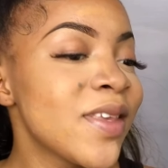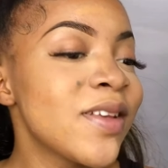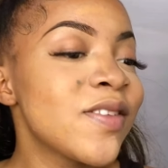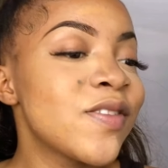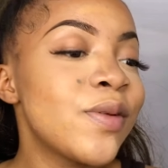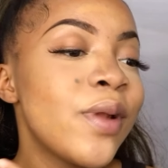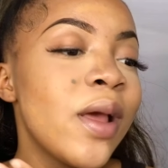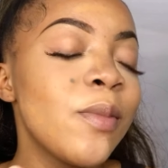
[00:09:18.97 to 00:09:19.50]

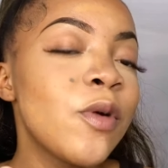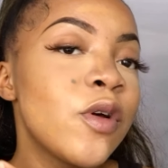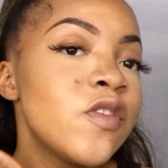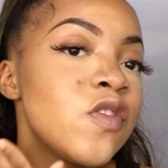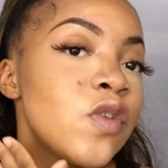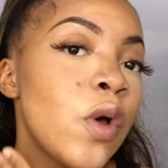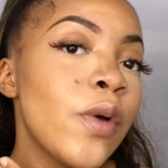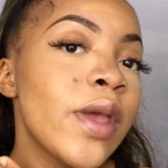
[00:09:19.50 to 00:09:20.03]
So now I'm going
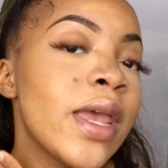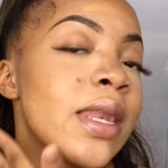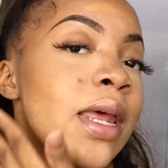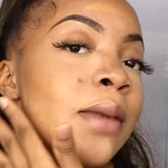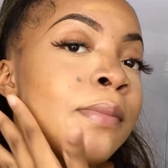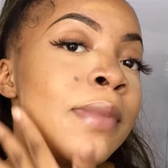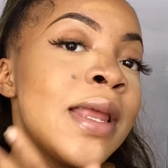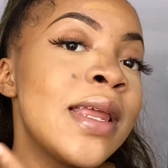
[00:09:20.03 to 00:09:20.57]
to go in
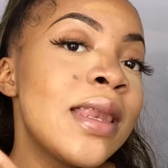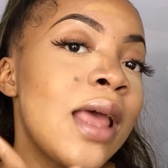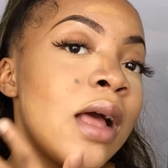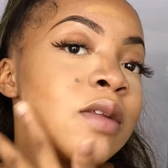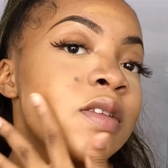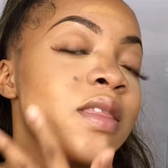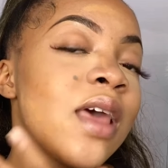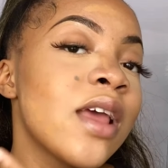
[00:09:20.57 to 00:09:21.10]
and blend
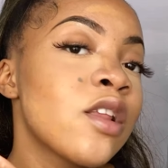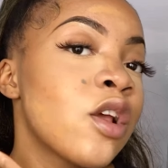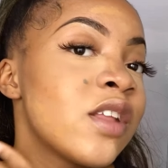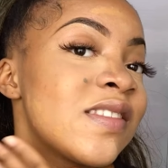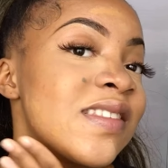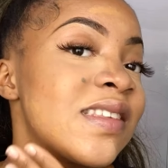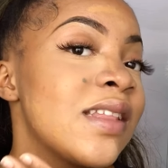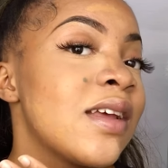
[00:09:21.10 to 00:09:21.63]
out that
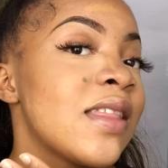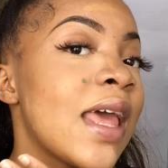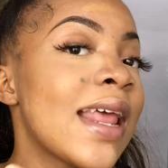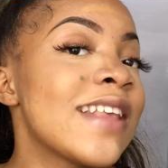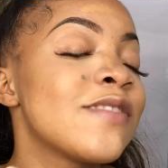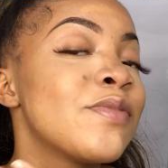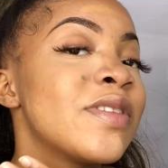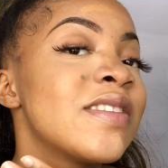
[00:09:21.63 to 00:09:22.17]
concealer that
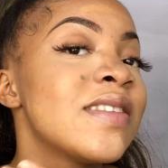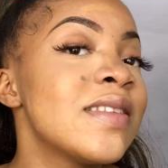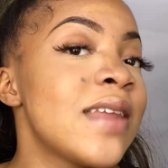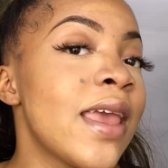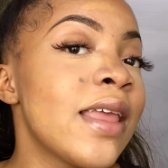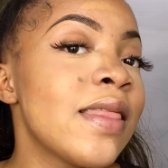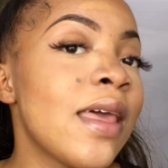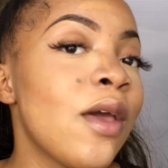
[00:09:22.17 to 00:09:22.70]
has been
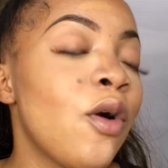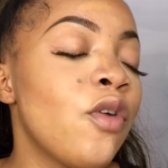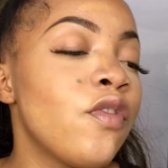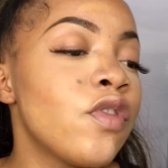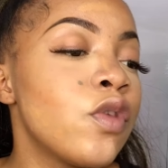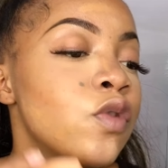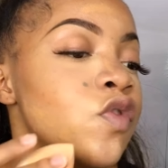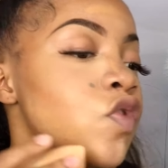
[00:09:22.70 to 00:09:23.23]
staying there over
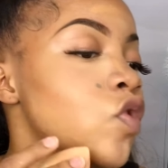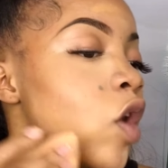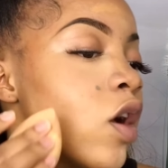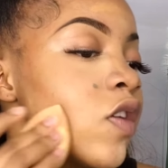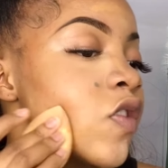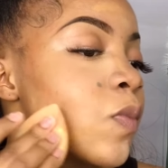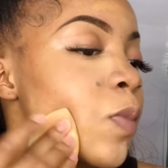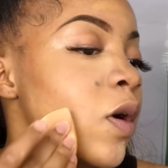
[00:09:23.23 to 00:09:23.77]
those
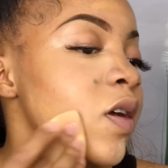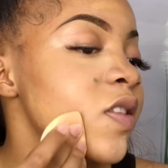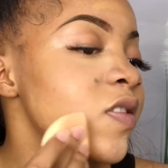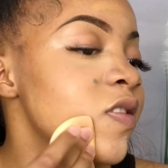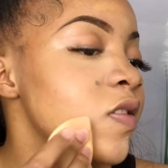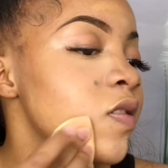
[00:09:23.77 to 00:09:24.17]
dark spots.